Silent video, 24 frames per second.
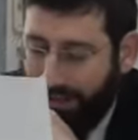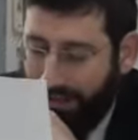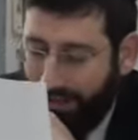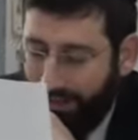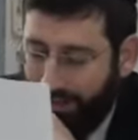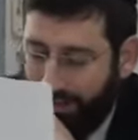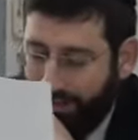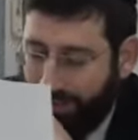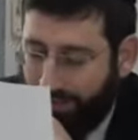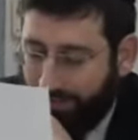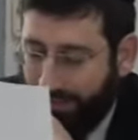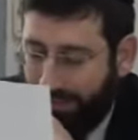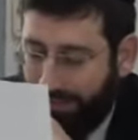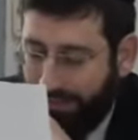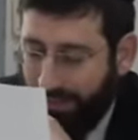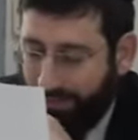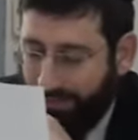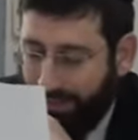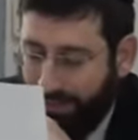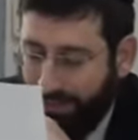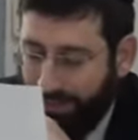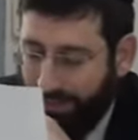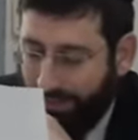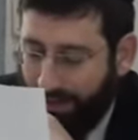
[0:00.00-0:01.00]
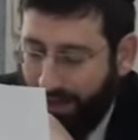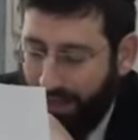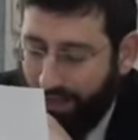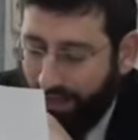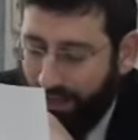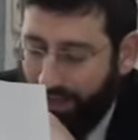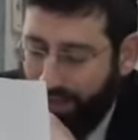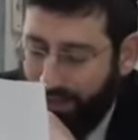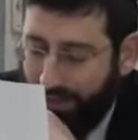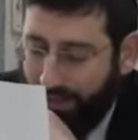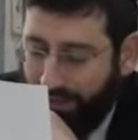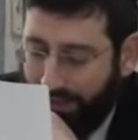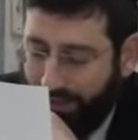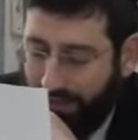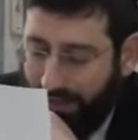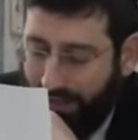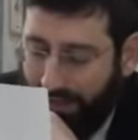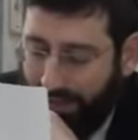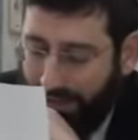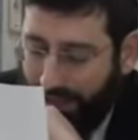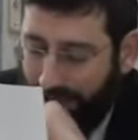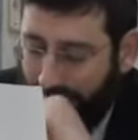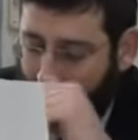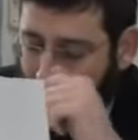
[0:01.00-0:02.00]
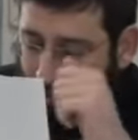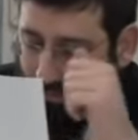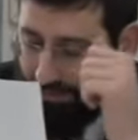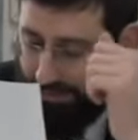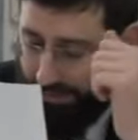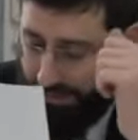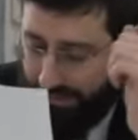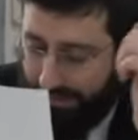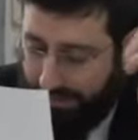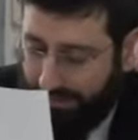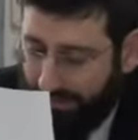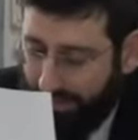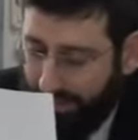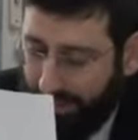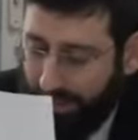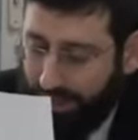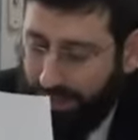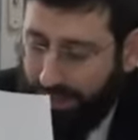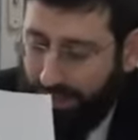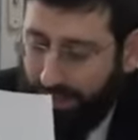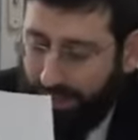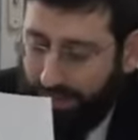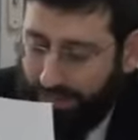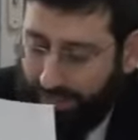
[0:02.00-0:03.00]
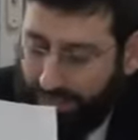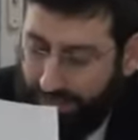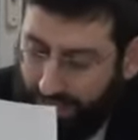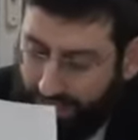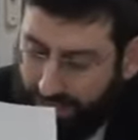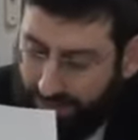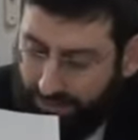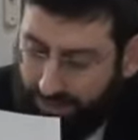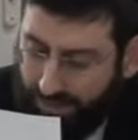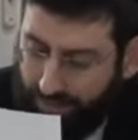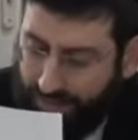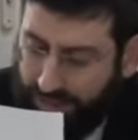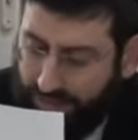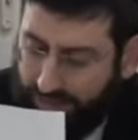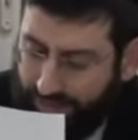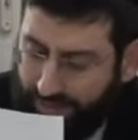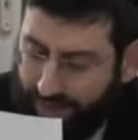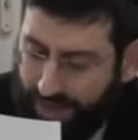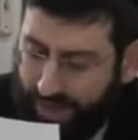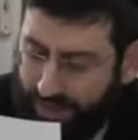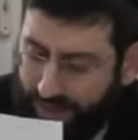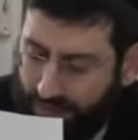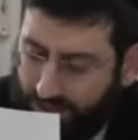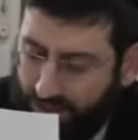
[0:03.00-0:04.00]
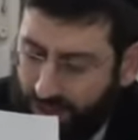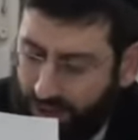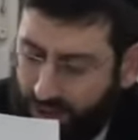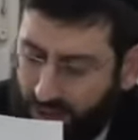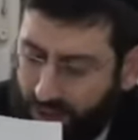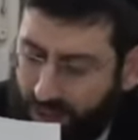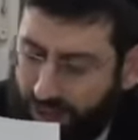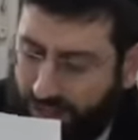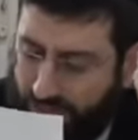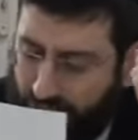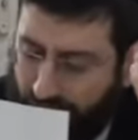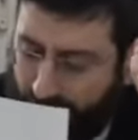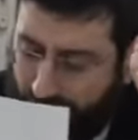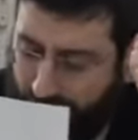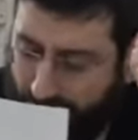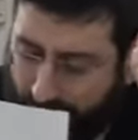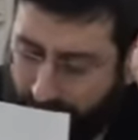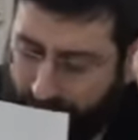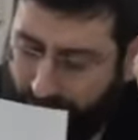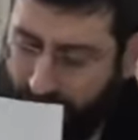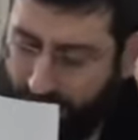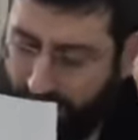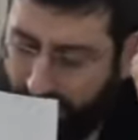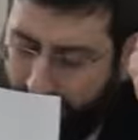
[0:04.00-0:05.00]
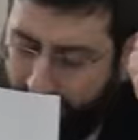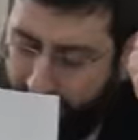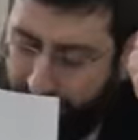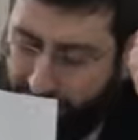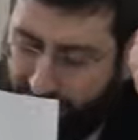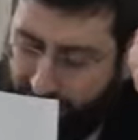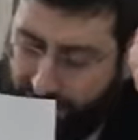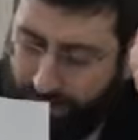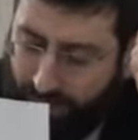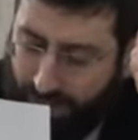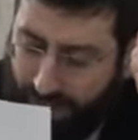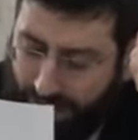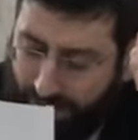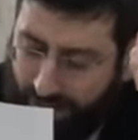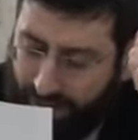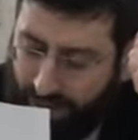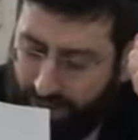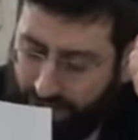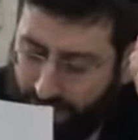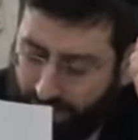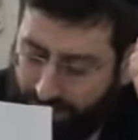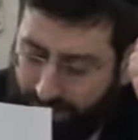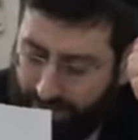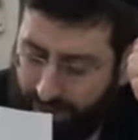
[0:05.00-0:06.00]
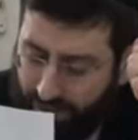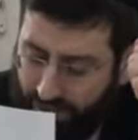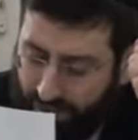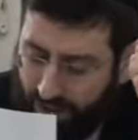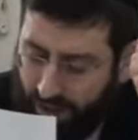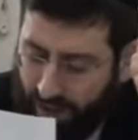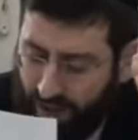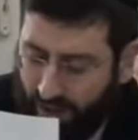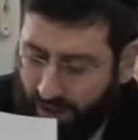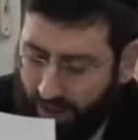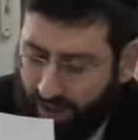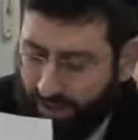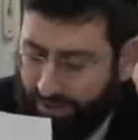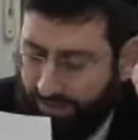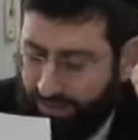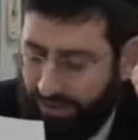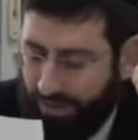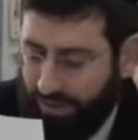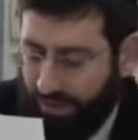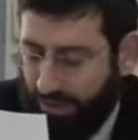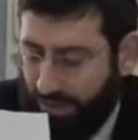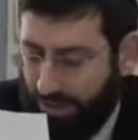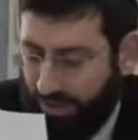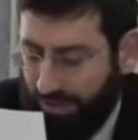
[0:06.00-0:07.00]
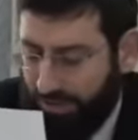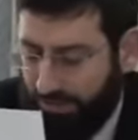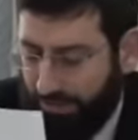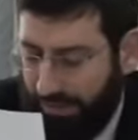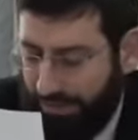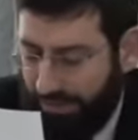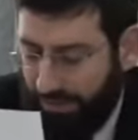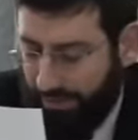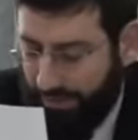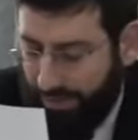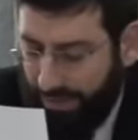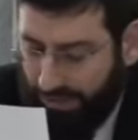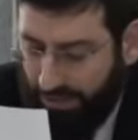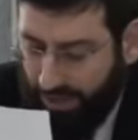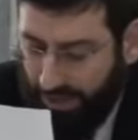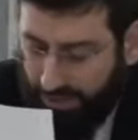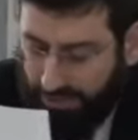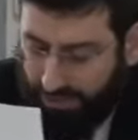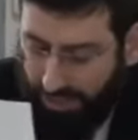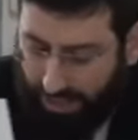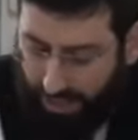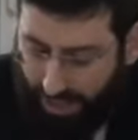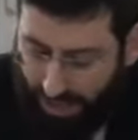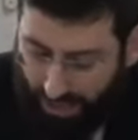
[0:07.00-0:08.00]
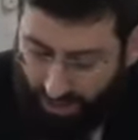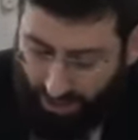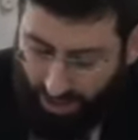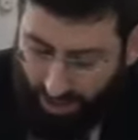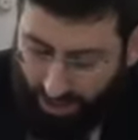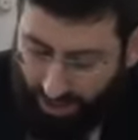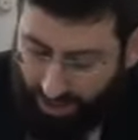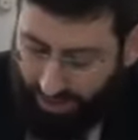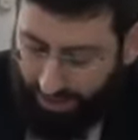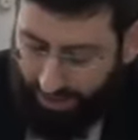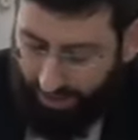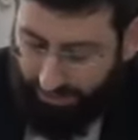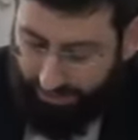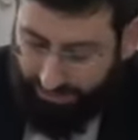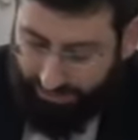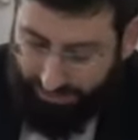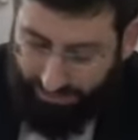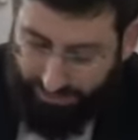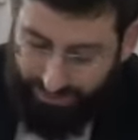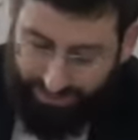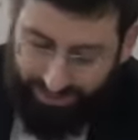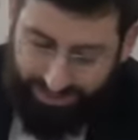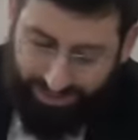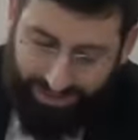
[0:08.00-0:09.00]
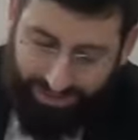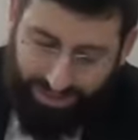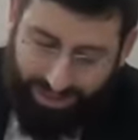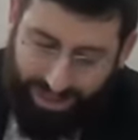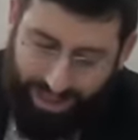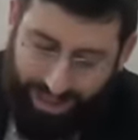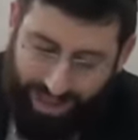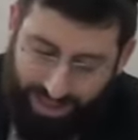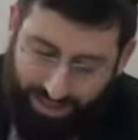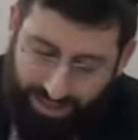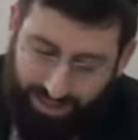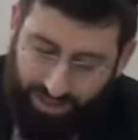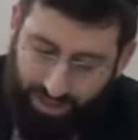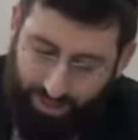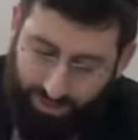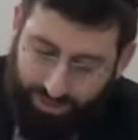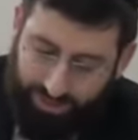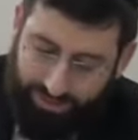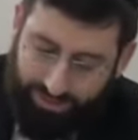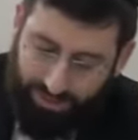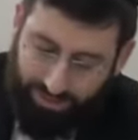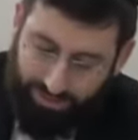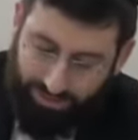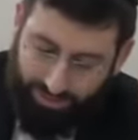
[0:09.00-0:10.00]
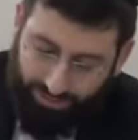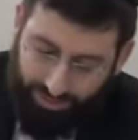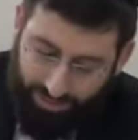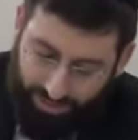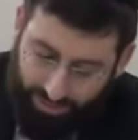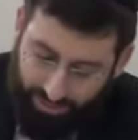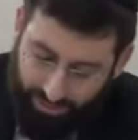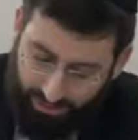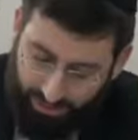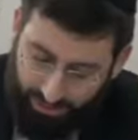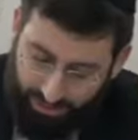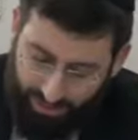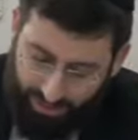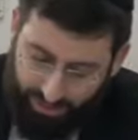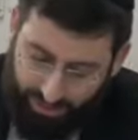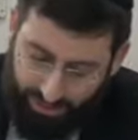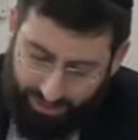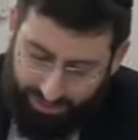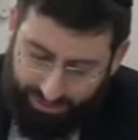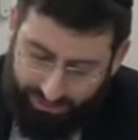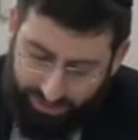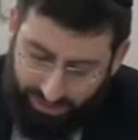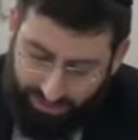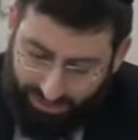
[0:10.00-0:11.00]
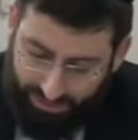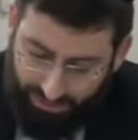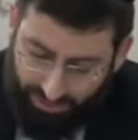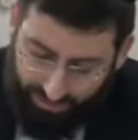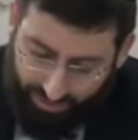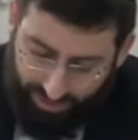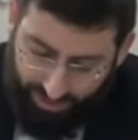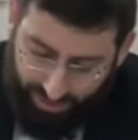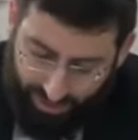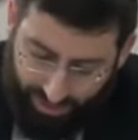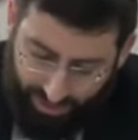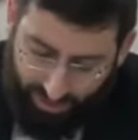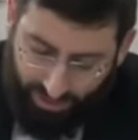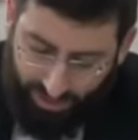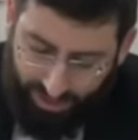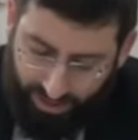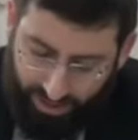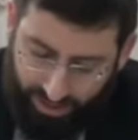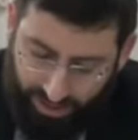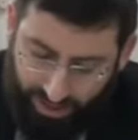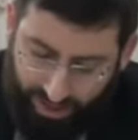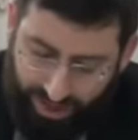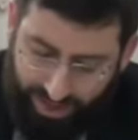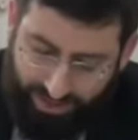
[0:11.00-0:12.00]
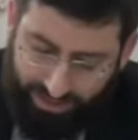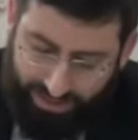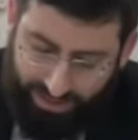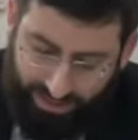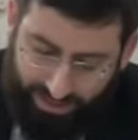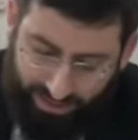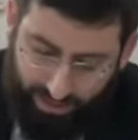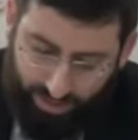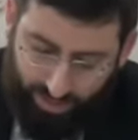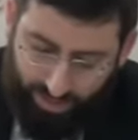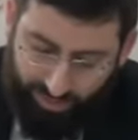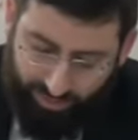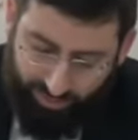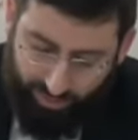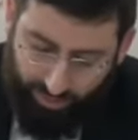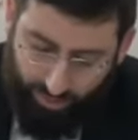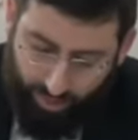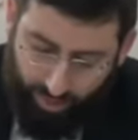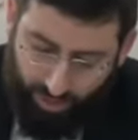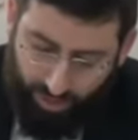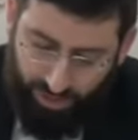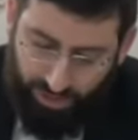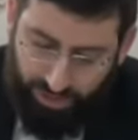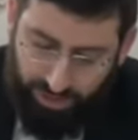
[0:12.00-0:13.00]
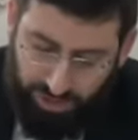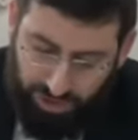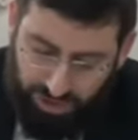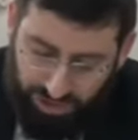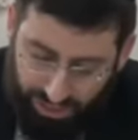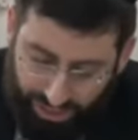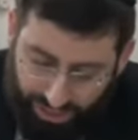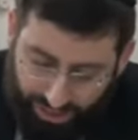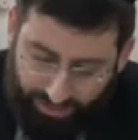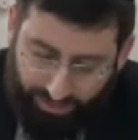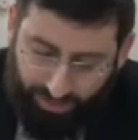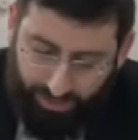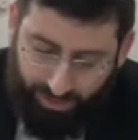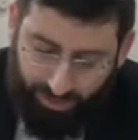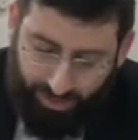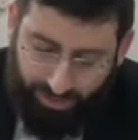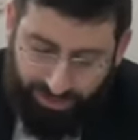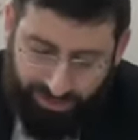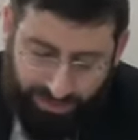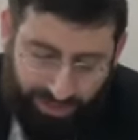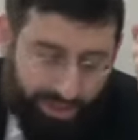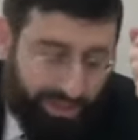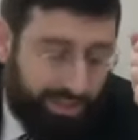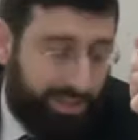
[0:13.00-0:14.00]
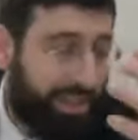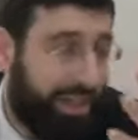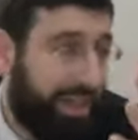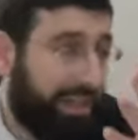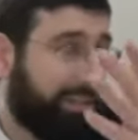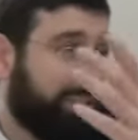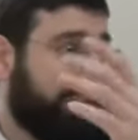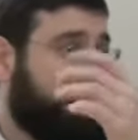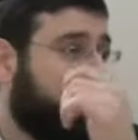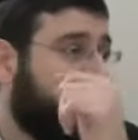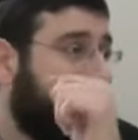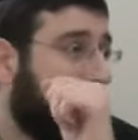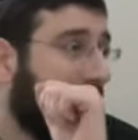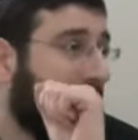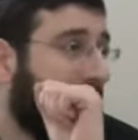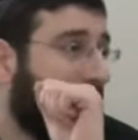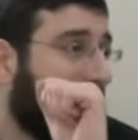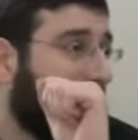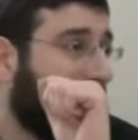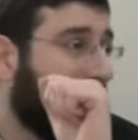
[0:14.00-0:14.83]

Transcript: mehilchas beisabachira, alachaches. Says Rabbi Akiva Eger, look in the Rambam in the fifth parak of the of Hilchas Beis Hamikdash, halachaches. And you know what it says over there? It says over there that there were four chambers in the Azara.